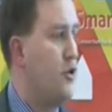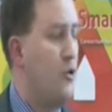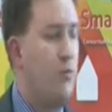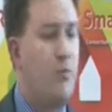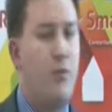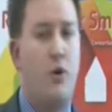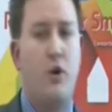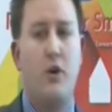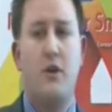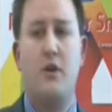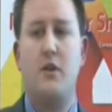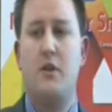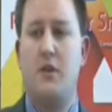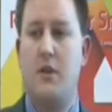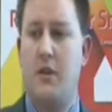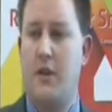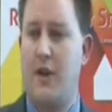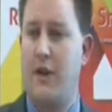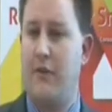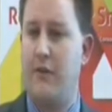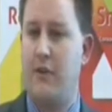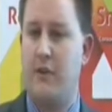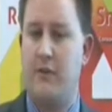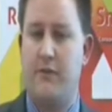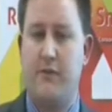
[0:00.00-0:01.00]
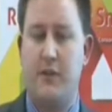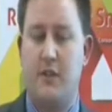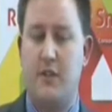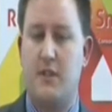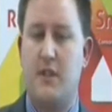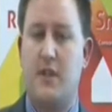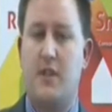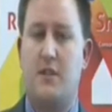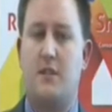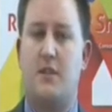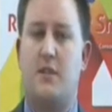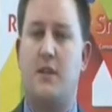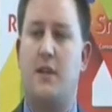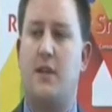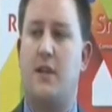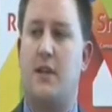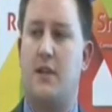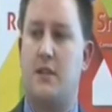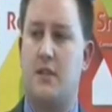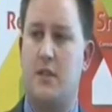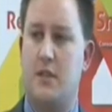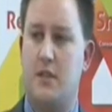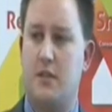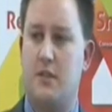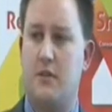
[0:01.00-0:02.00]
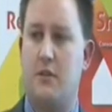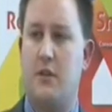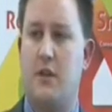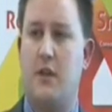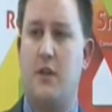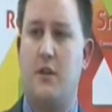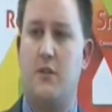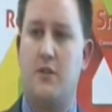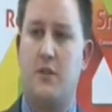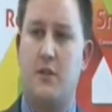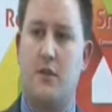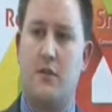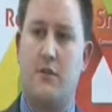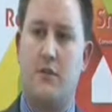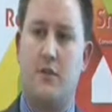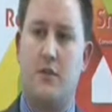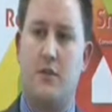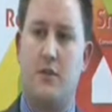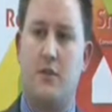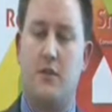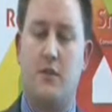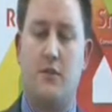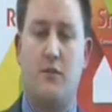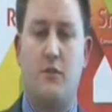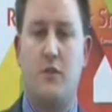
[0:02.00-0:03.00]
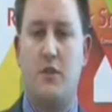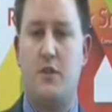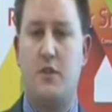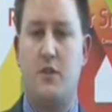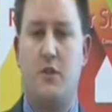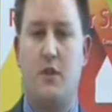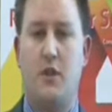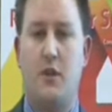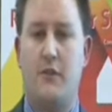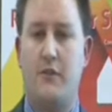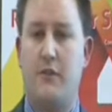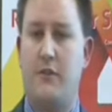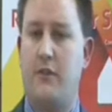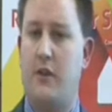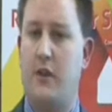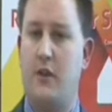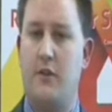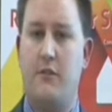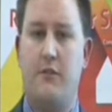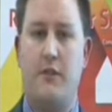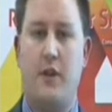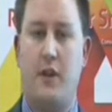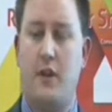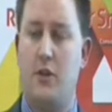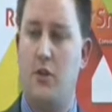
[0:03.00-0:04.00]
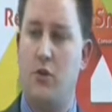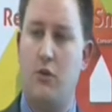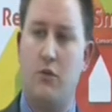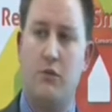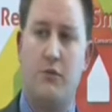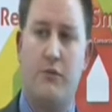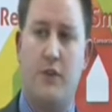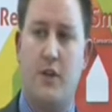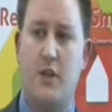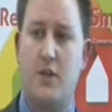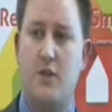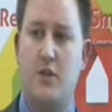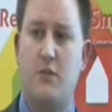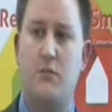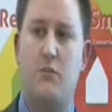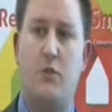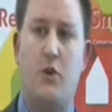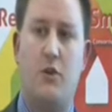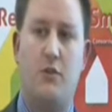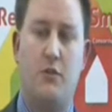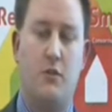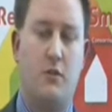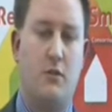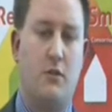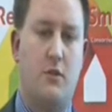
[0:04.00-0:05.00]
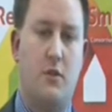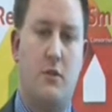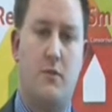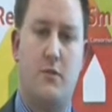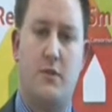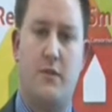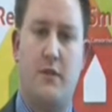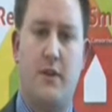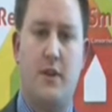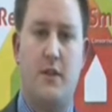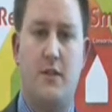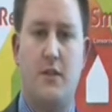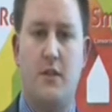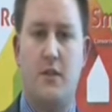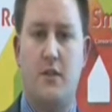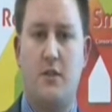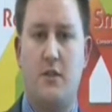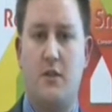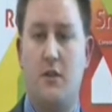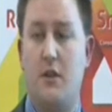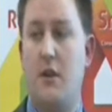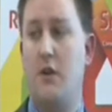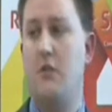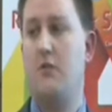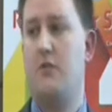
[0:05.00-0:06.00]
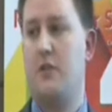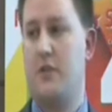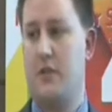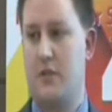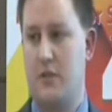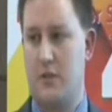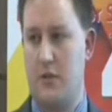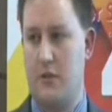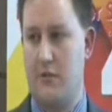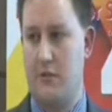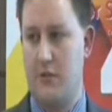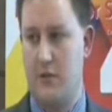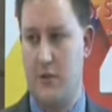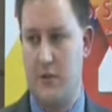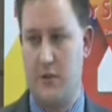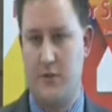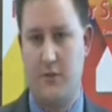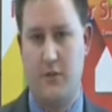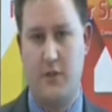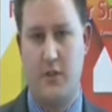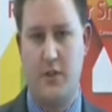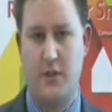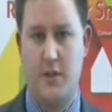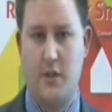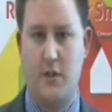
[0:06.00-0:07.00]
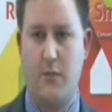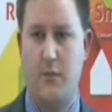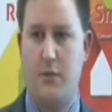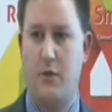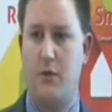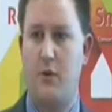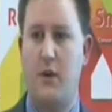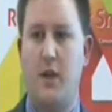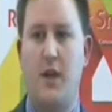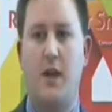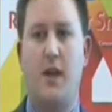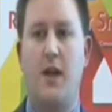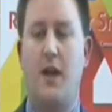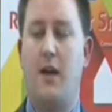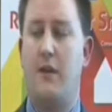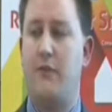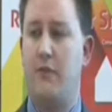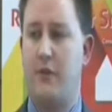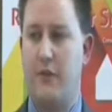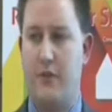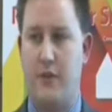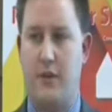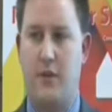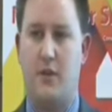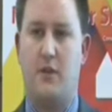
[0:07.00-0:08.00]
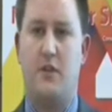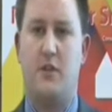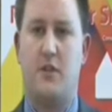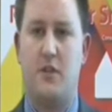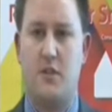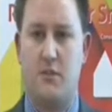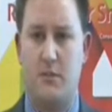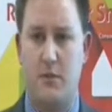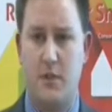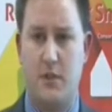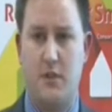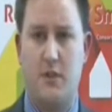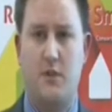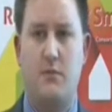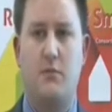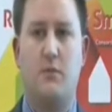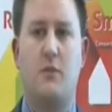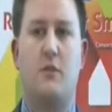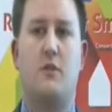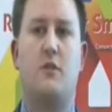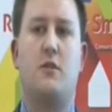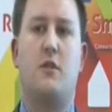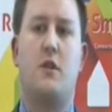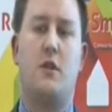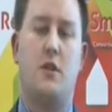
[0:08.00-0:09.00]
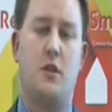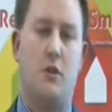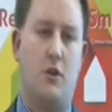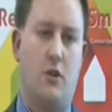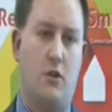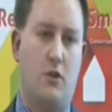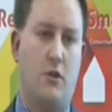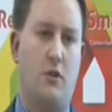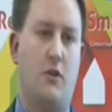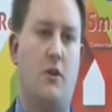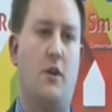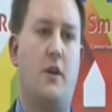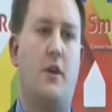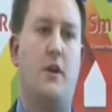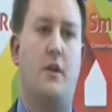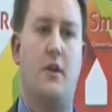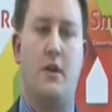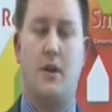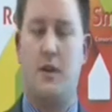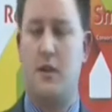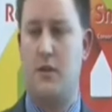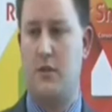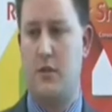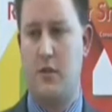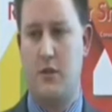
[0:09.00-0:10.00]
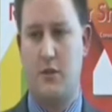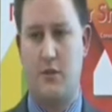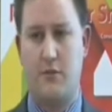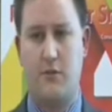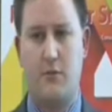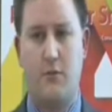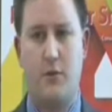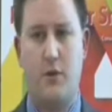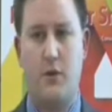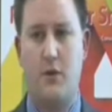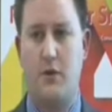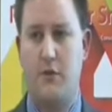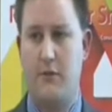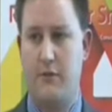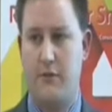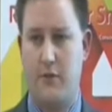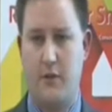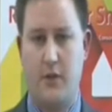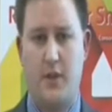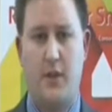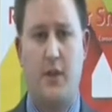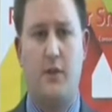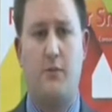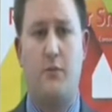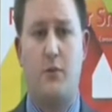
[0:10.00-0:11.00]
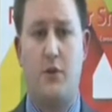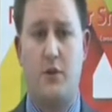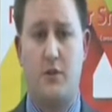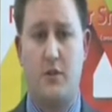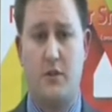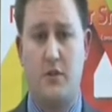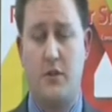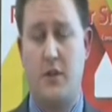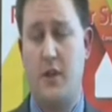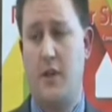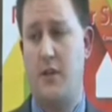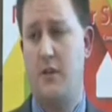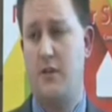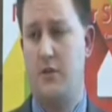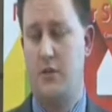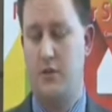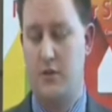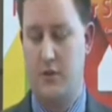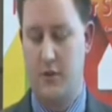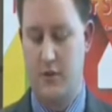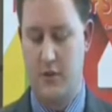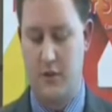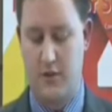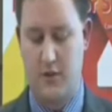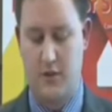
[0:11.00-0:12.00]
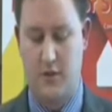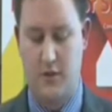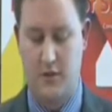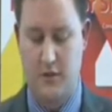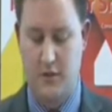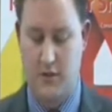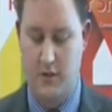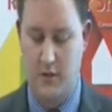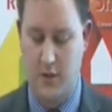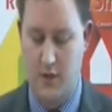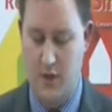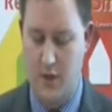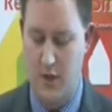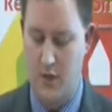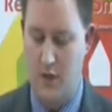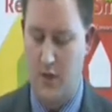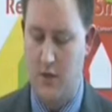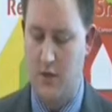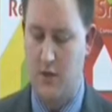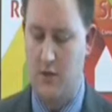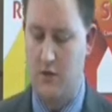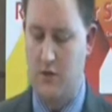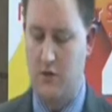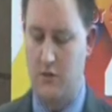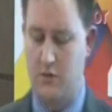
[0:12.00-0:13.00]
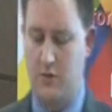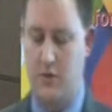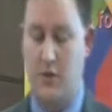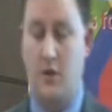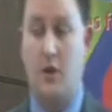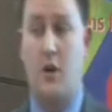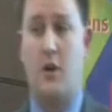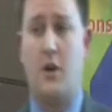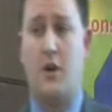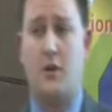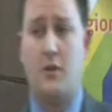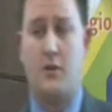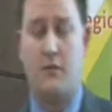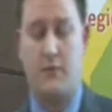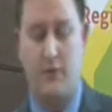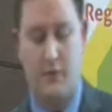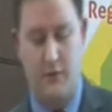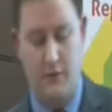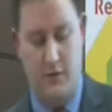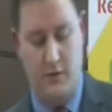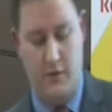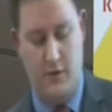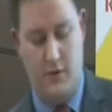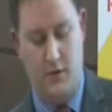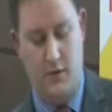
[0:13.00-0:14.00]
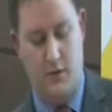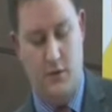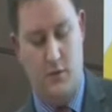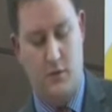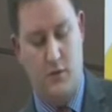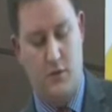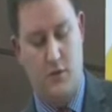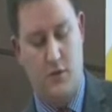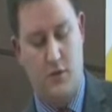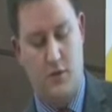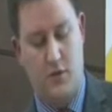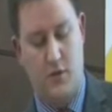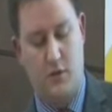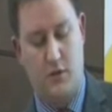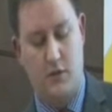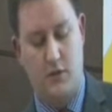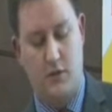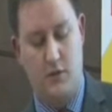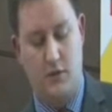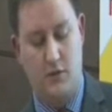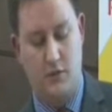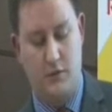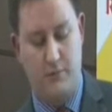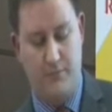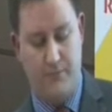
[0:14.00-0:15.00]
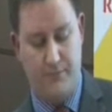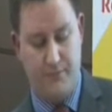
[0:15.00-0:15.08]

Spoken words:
point in having fantastic access to our health services if we still have a very, very old-fashioned model in terms of accessing our housing services, for example. Everything needs to be seamless, online, at the touch of a button for the end person, the end user, the citizen. It should be at the heart of everything that we're trying to do.